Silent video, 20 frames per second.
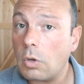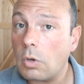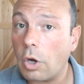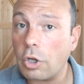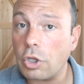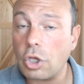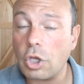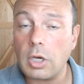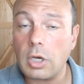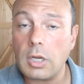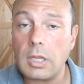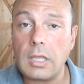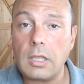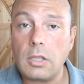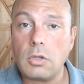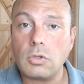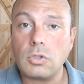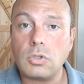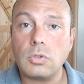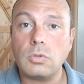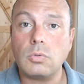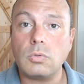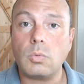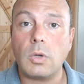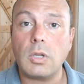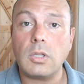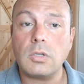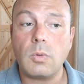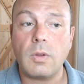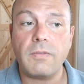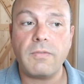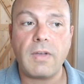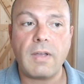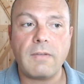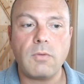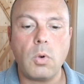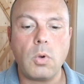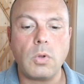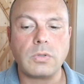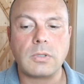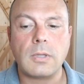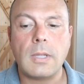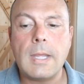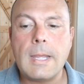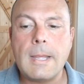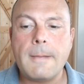Are you going to hit your 2025 goals?